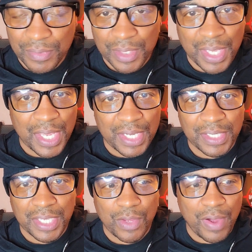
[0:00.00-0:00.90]
and
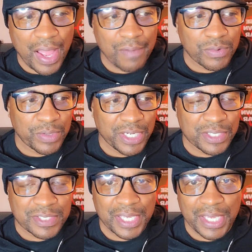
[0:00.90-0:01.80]
Canelo
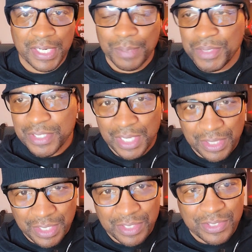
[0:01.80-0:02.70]
Alvarez. And let me say
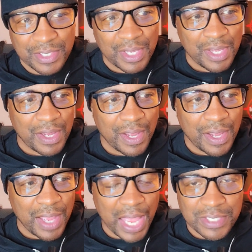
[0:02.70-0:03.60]
this,
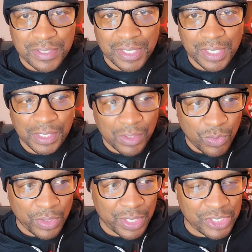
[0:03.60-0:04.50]
Oscar De La
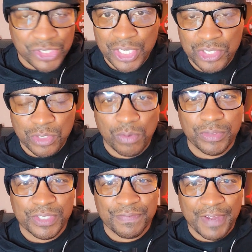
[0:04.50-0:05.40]
Hoya just sold
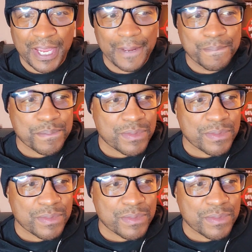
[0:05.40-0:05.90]
this fight.